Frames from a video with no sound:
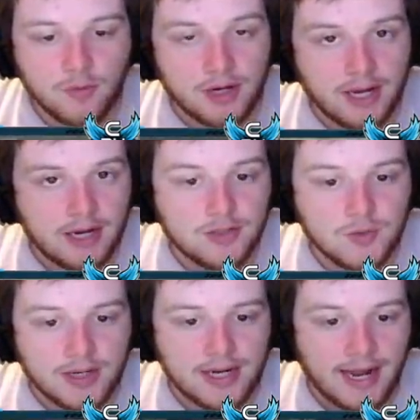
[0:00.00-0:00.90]
4Ks
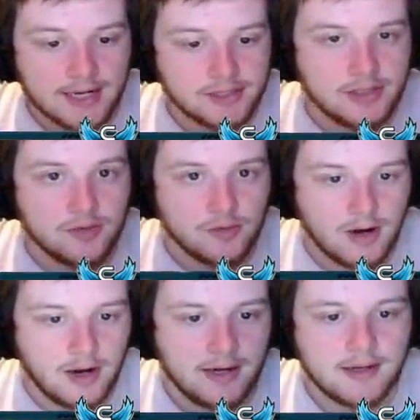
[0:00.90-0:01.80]
you can actually
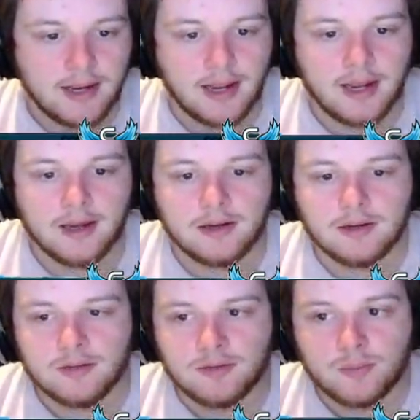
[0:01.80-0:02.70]
grind
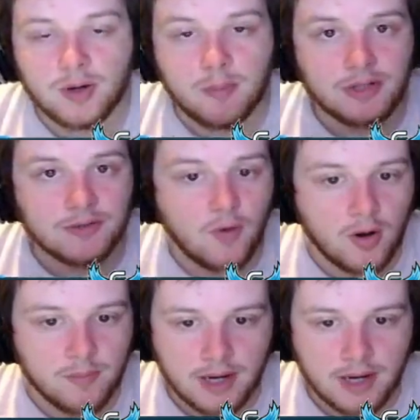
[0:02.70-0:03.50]
and pretty much farm